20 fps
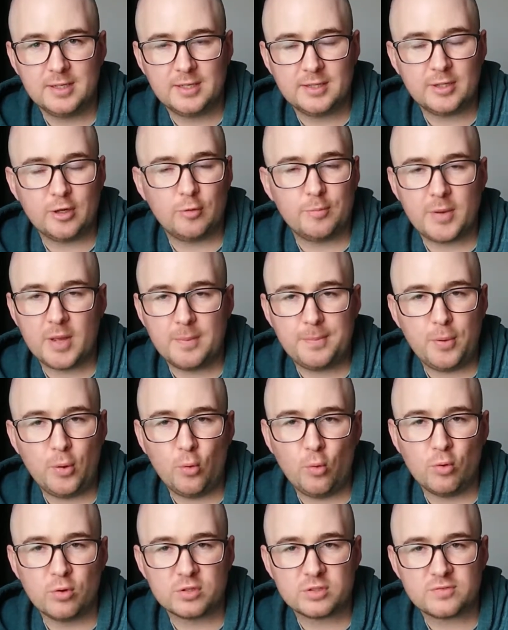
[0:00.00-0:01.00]
there'll be a
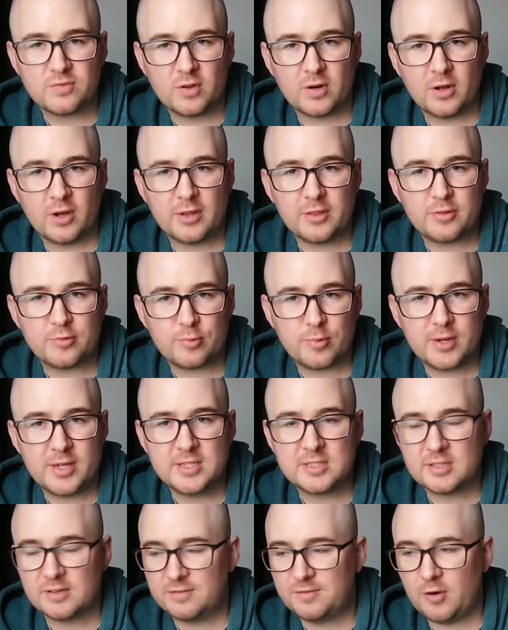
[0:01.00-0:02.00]
pause for like 3
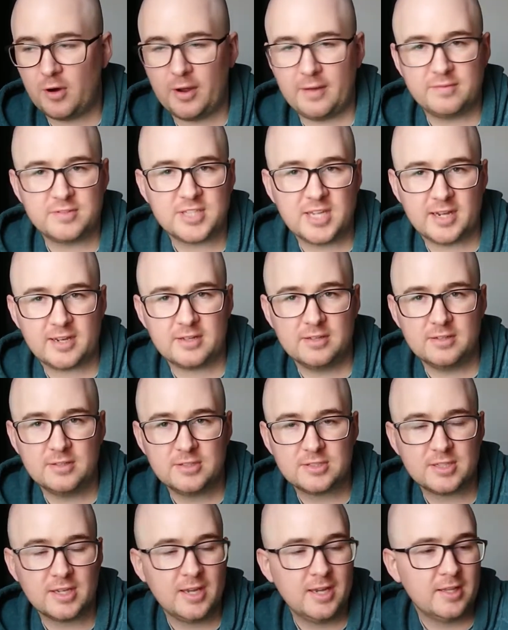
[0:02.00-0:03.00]
to 5
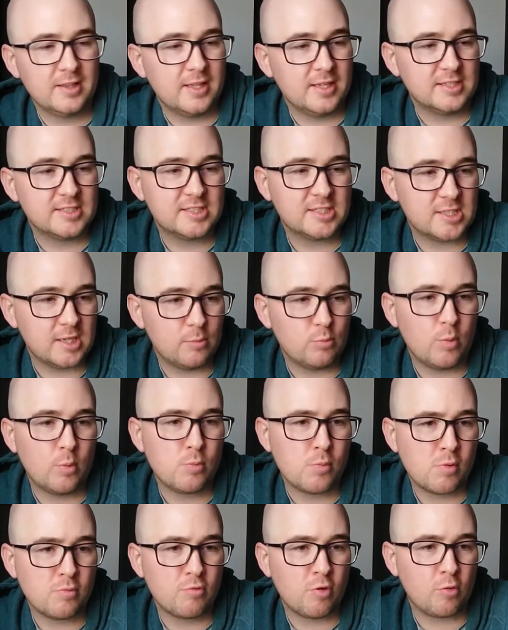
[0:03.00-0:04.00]
seconds, then someone
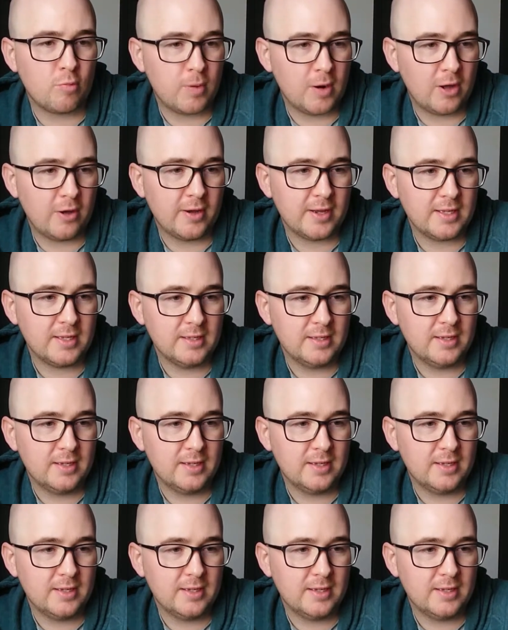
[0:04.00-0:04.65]
will reply,